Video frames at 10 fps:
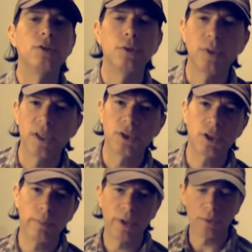to
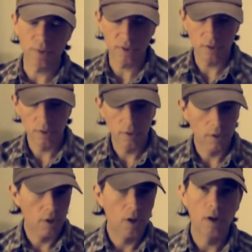contribute
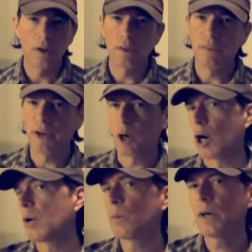their
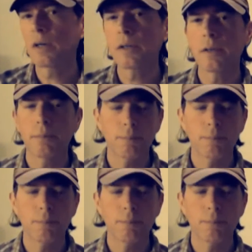artwork,